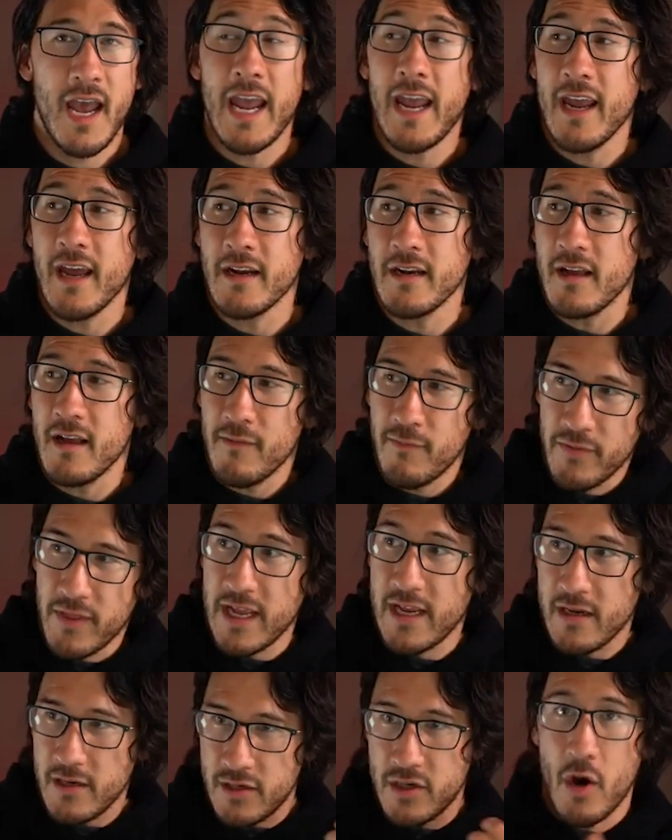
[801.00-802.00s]
And if
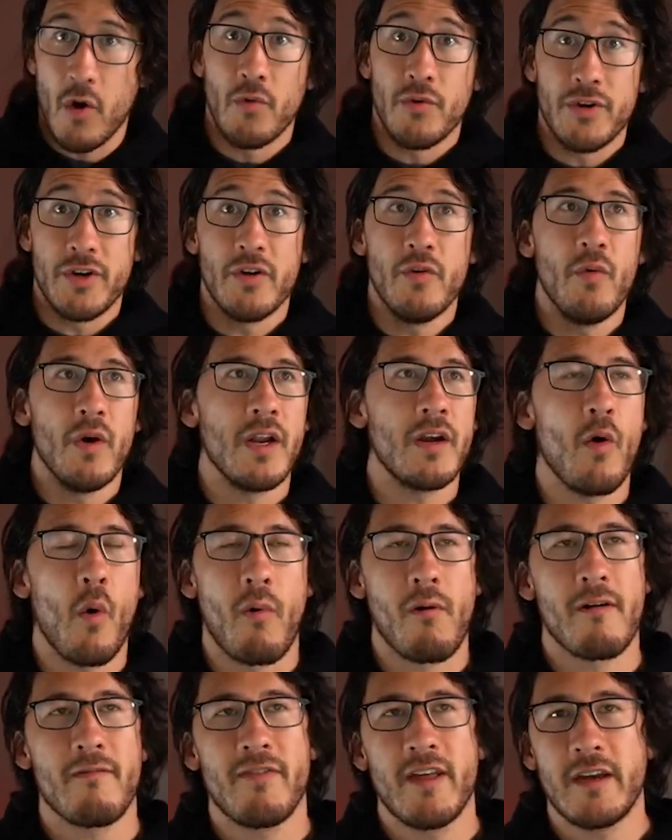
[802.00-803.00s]
they don't do it,
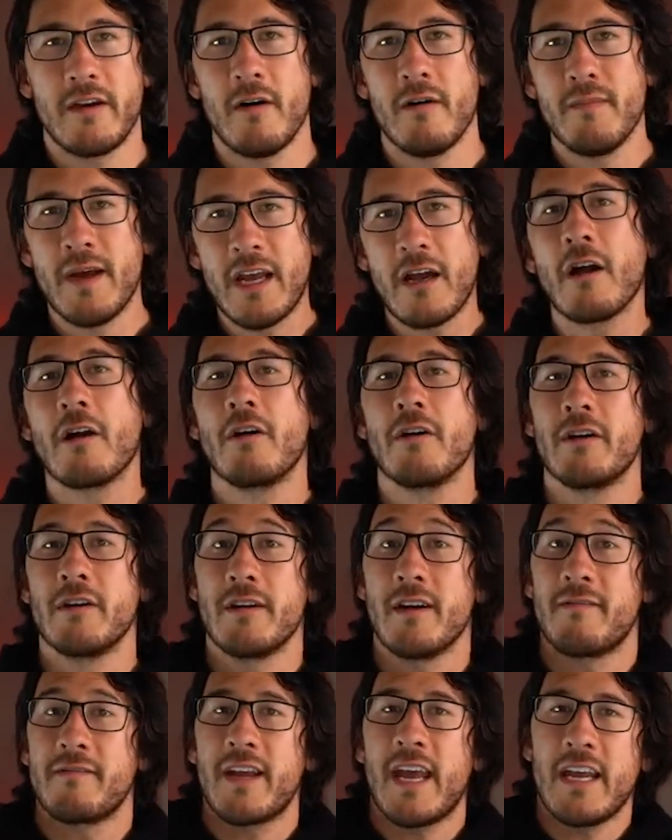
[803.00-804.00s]
or if they don't make a good
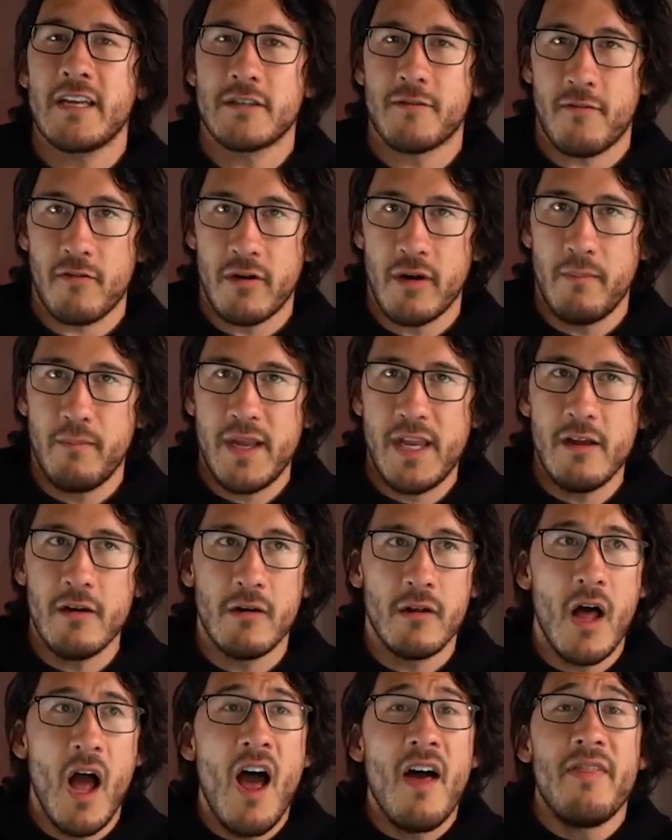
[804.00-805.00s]
enough case for an
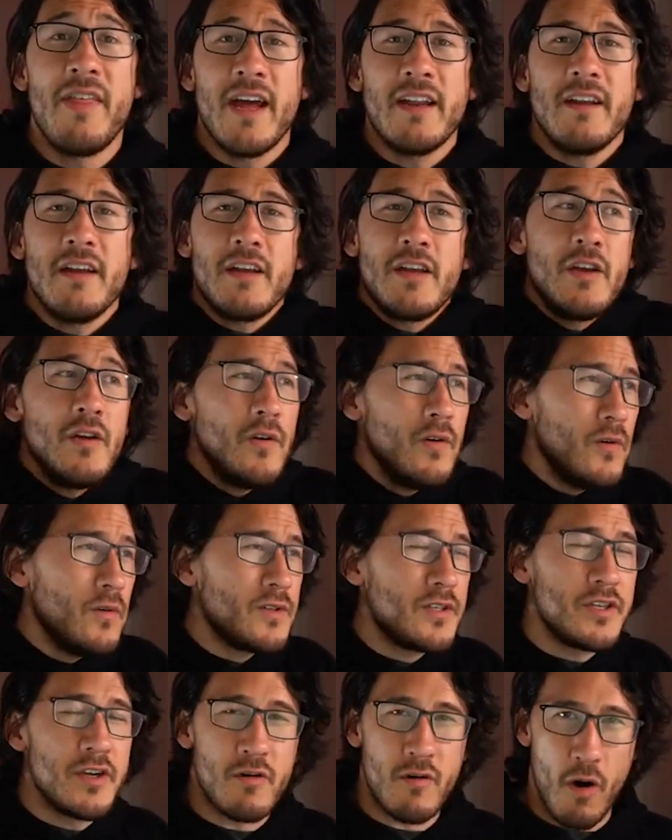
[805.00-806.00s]
appeal, then
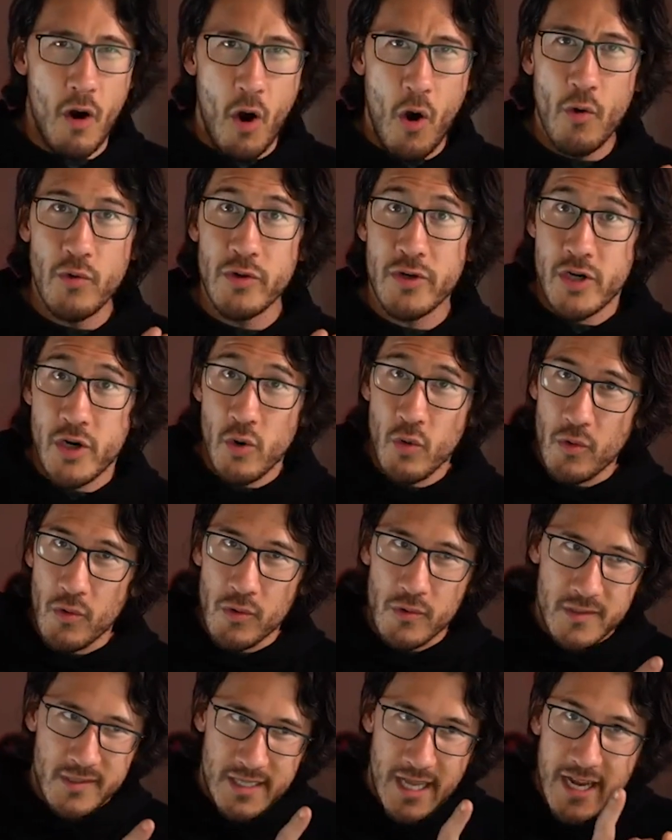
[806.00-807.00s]
use your own
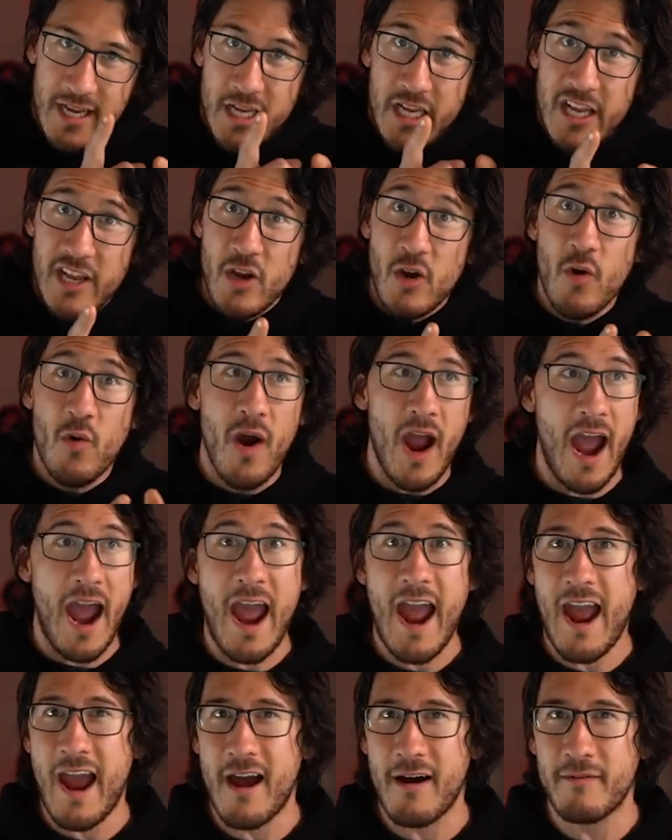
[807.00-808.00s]
tools that you
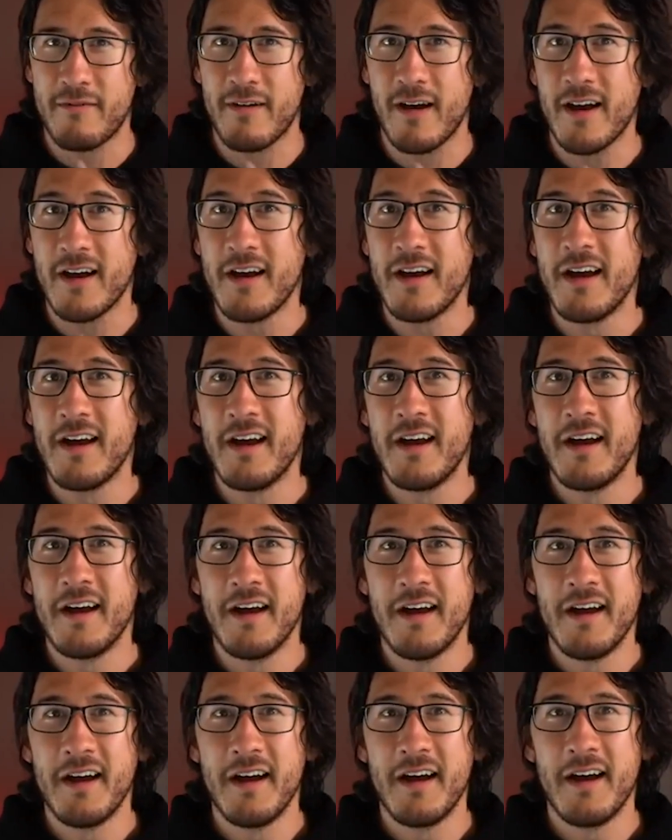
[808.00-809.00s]
have
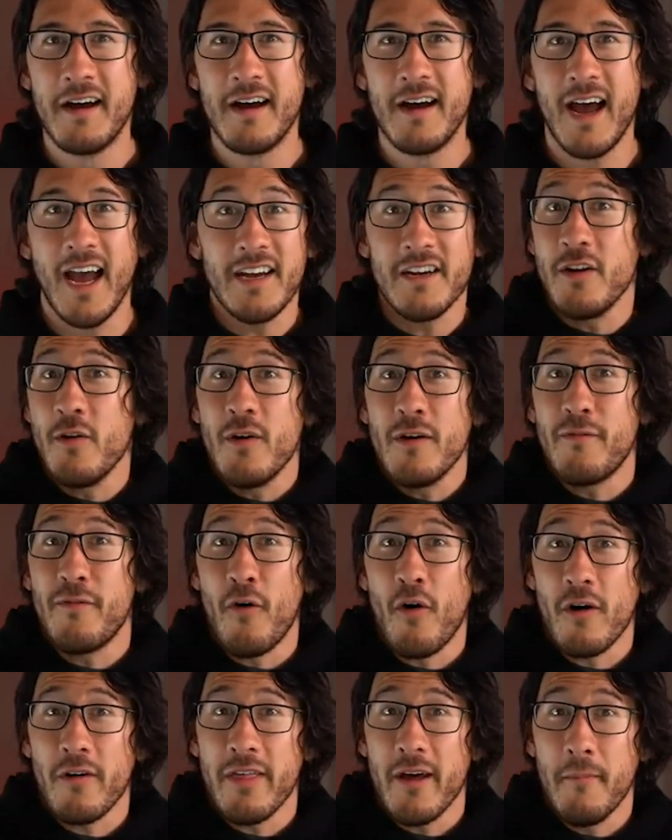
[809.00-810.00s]
and do it
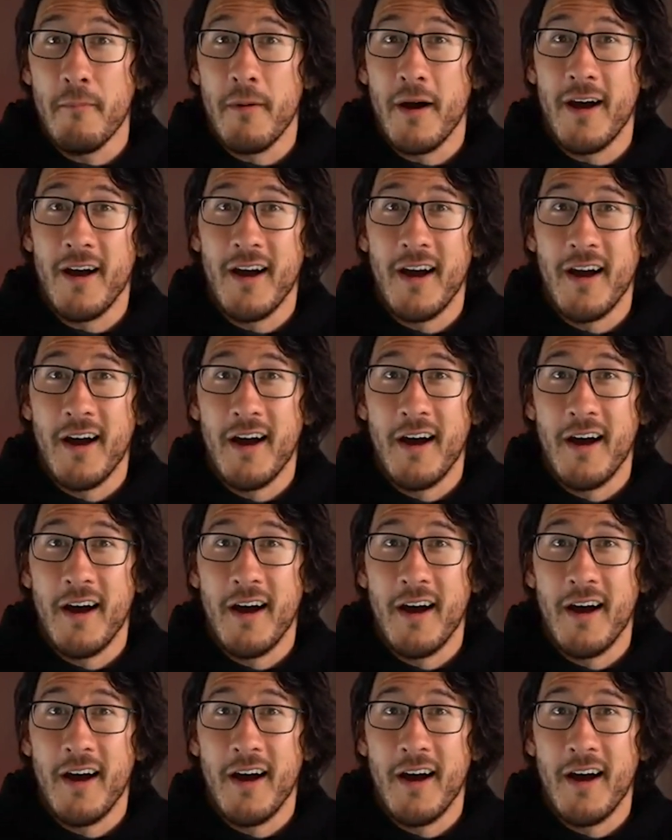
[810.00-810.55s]
for them.